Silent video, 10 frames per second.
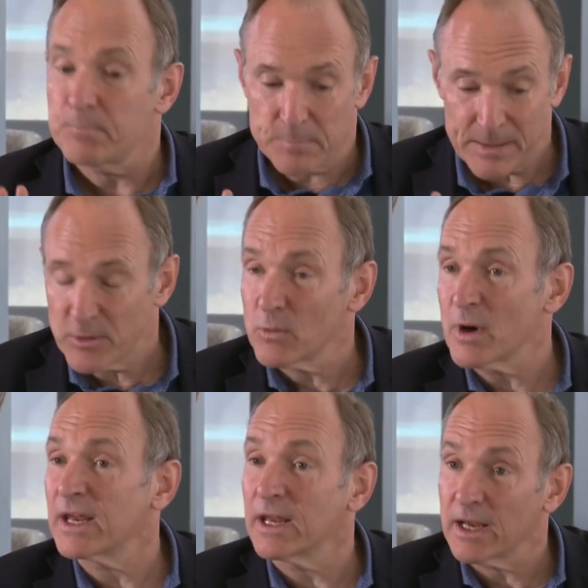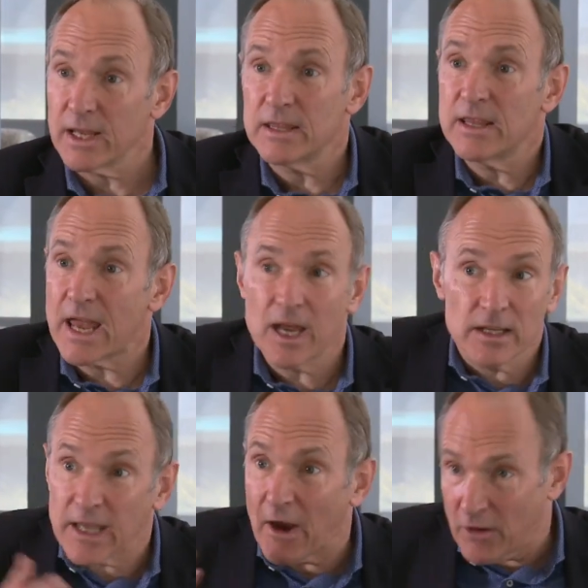People working in their
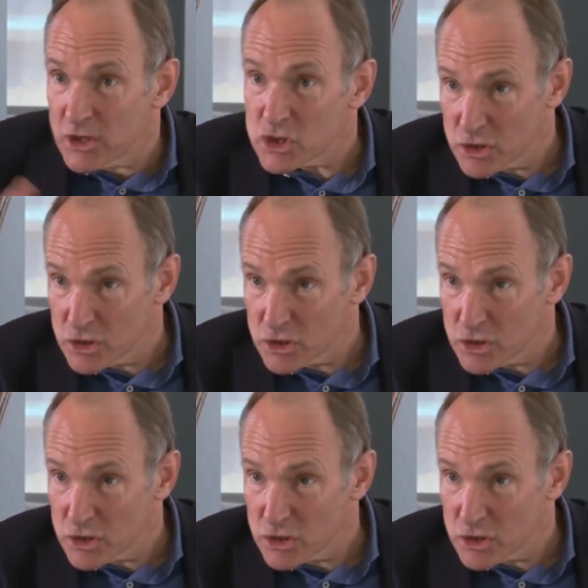garage,